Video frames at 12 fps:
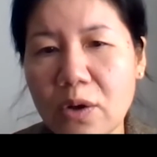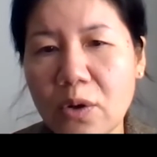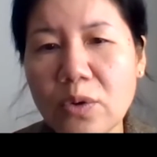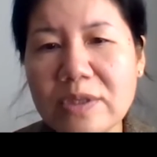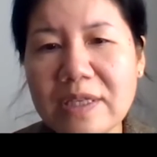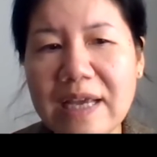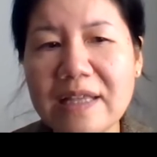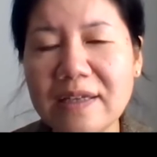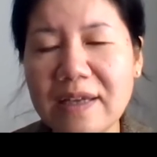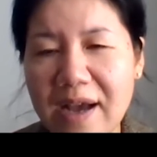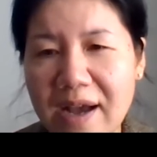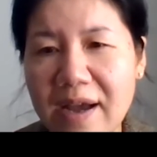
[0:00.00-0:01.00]
or
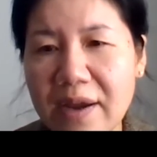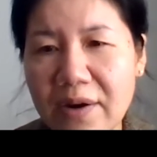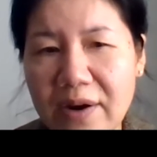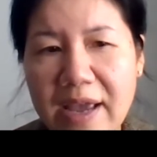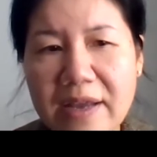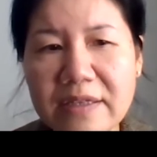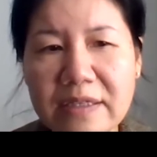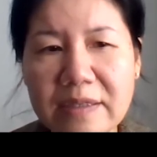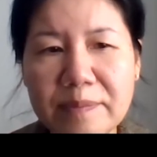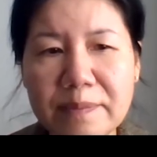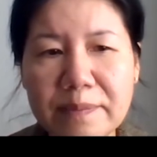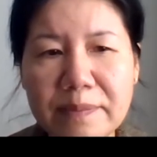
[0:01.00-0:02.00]
slightly higher
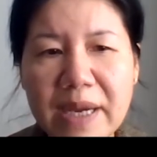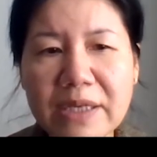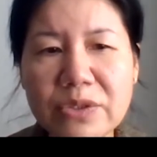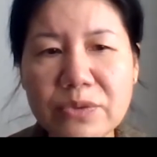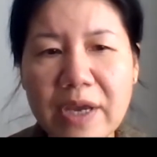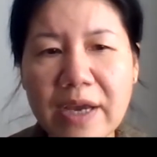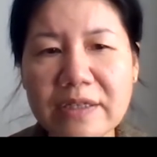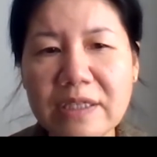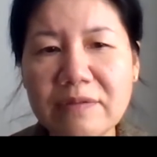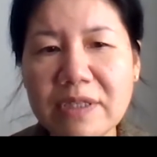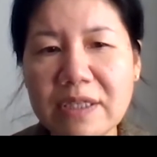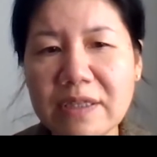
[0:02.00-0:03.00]
antibacterial
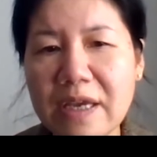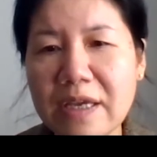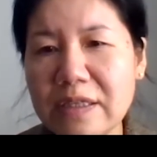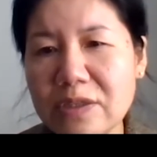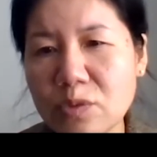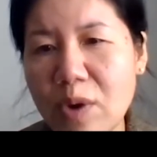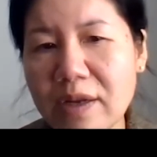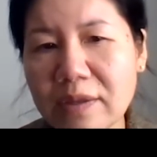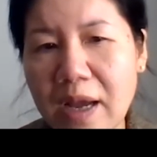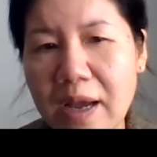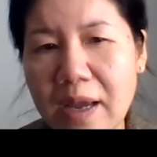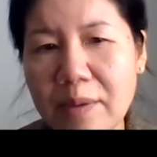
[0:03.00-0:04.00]
activity than is
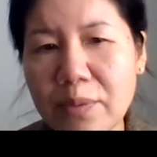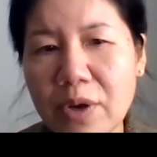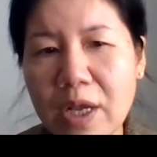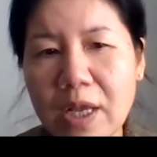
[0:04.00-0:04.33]
wild type,